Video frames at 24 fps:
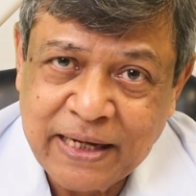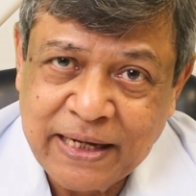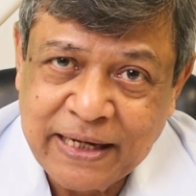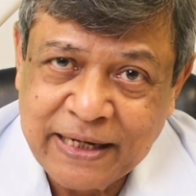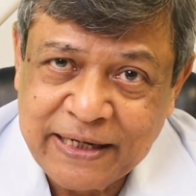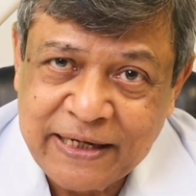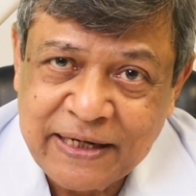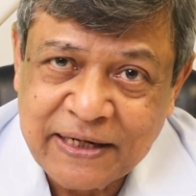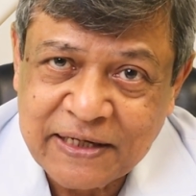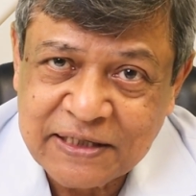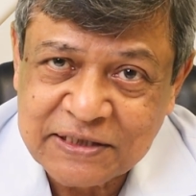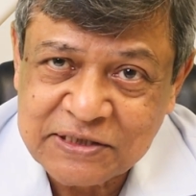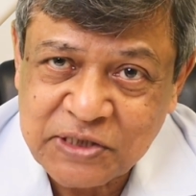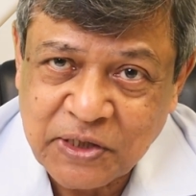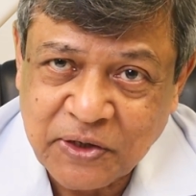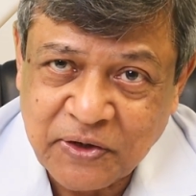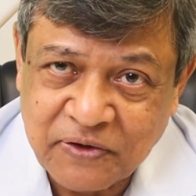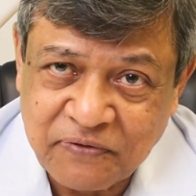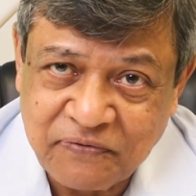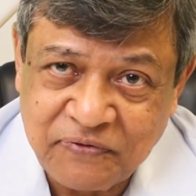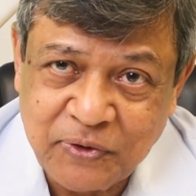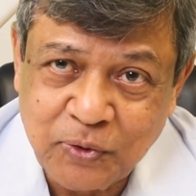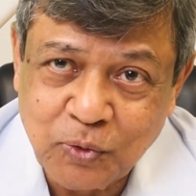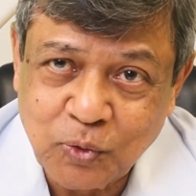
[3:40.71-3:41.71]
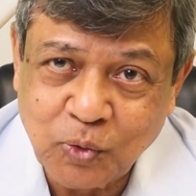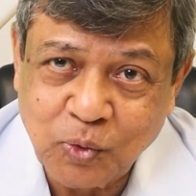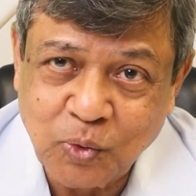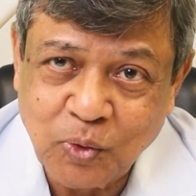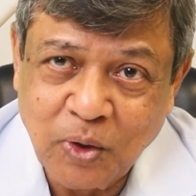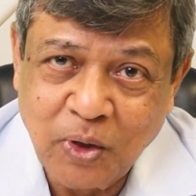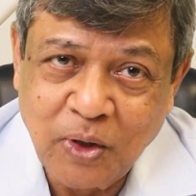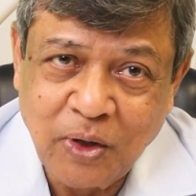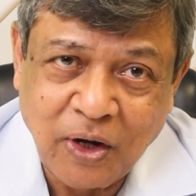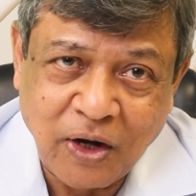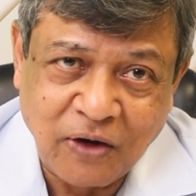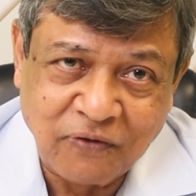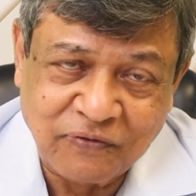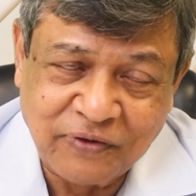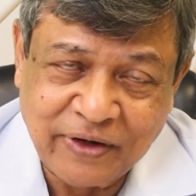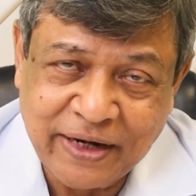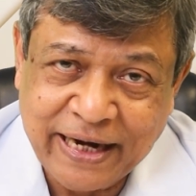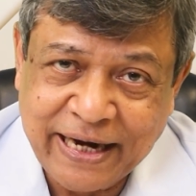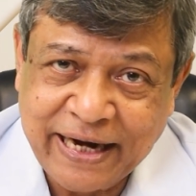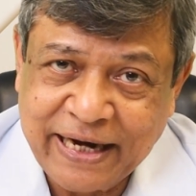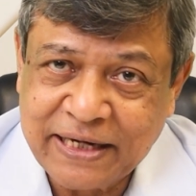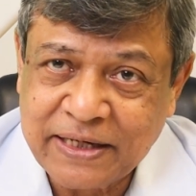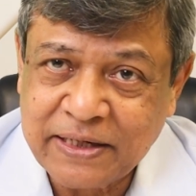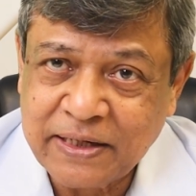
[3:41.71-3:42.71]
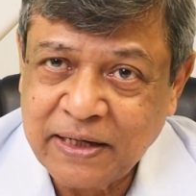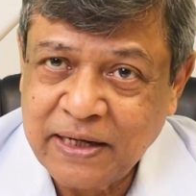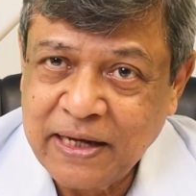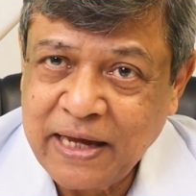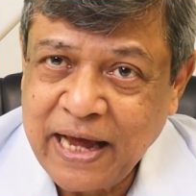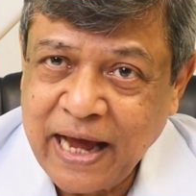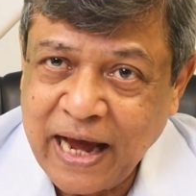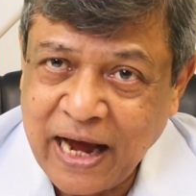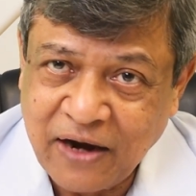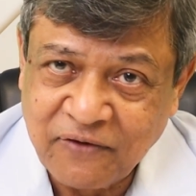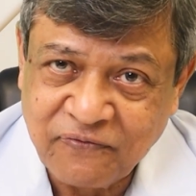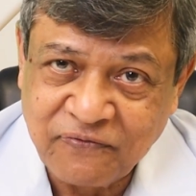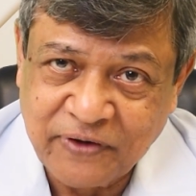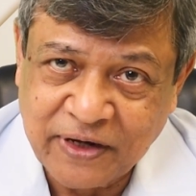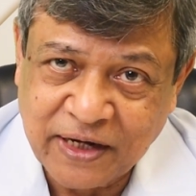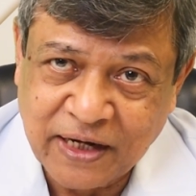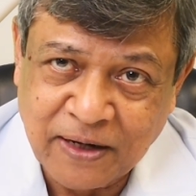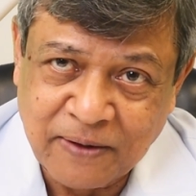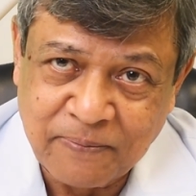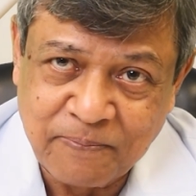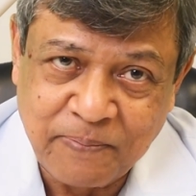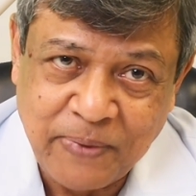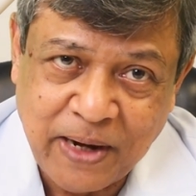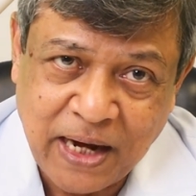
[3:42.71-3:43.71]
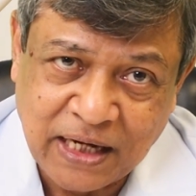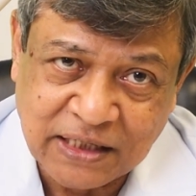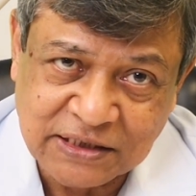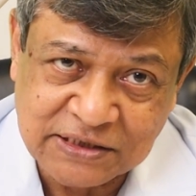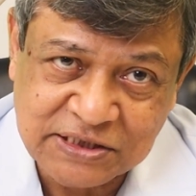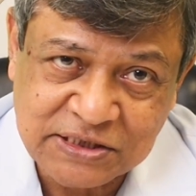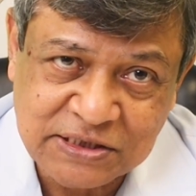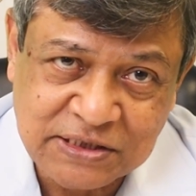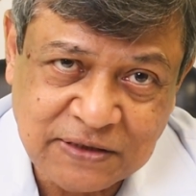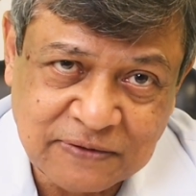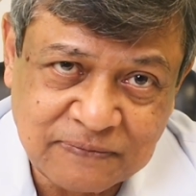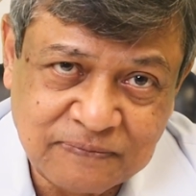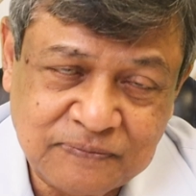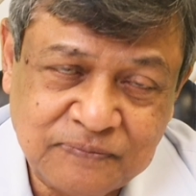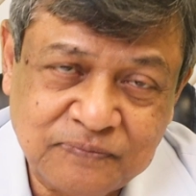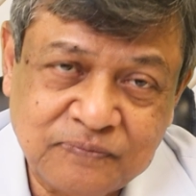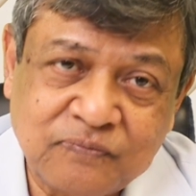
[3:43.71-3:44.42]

Here is a review of great African past.